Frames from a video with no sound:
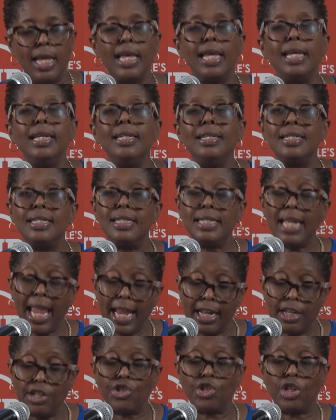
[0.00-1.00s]

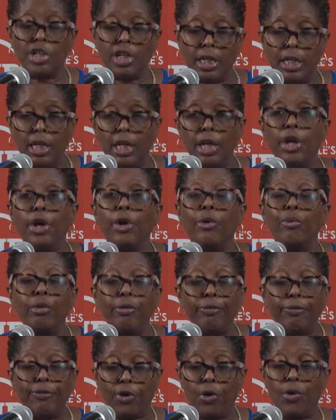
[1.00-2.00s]
intentionally
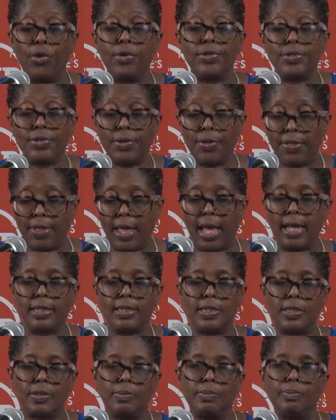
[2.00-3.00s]
reverse
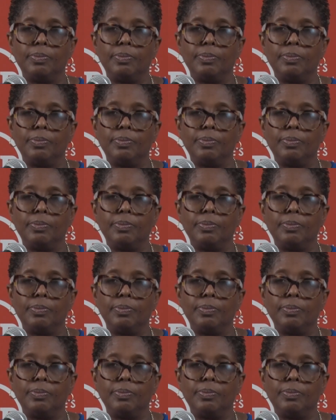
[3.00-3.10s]
that.